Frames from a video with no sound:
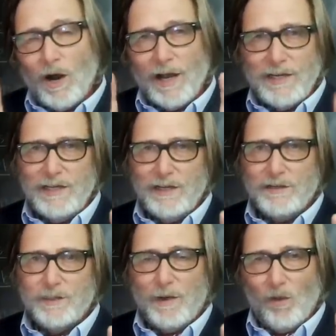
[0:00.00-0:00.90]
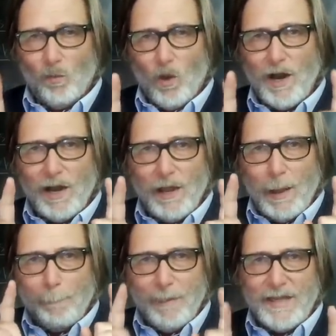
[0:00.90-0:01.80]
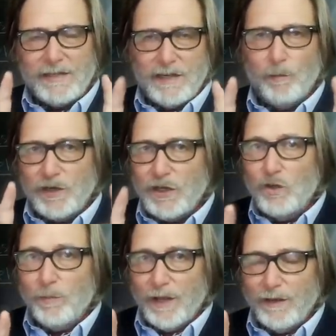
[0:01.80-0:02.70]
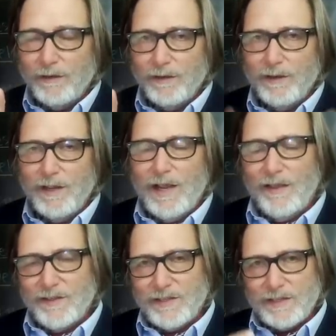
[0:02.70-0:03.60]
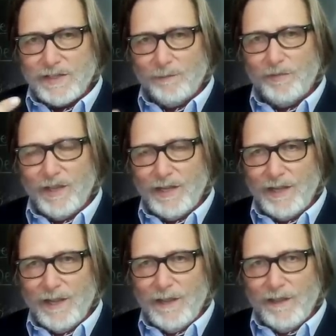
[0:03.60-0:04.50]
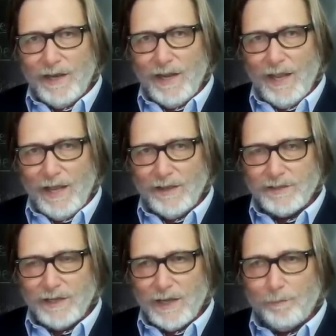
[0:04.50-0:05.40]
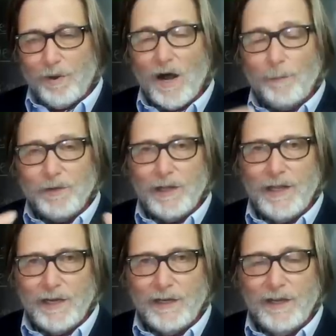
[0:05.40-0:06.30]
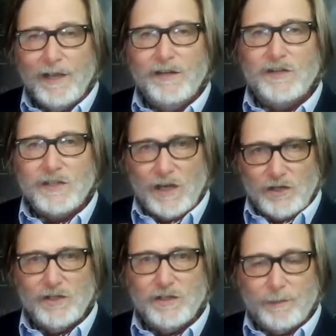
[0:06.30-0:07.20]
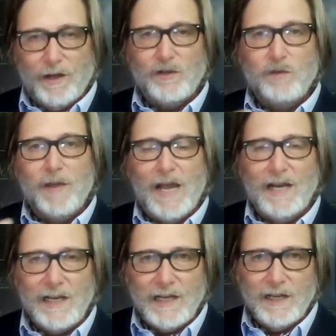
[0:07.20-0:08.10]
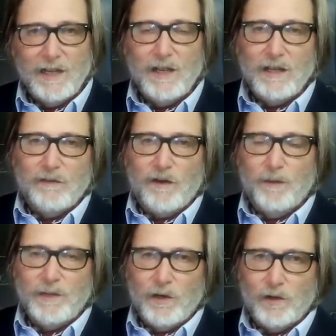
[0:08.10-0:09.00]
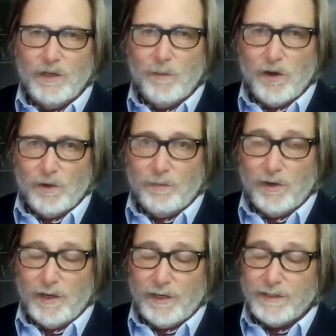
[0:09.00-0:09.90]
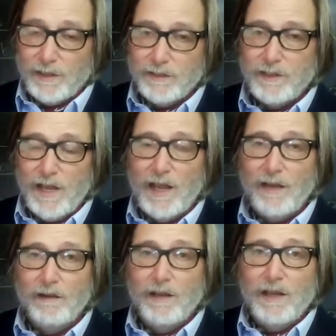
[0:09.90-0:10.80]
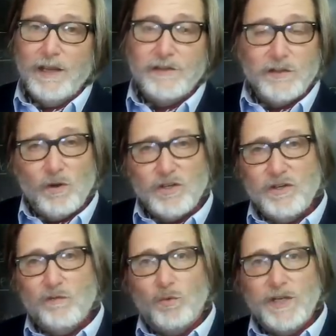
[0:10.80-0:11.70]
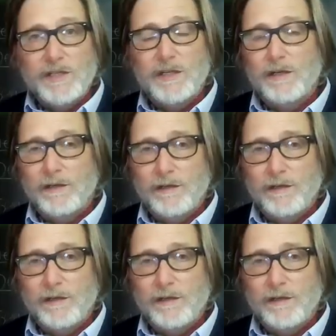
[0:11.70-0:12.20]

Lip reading: ideas about what makes someone human, and this is something that has populated discussions about humanity from the early modern period until today, is this question of reason.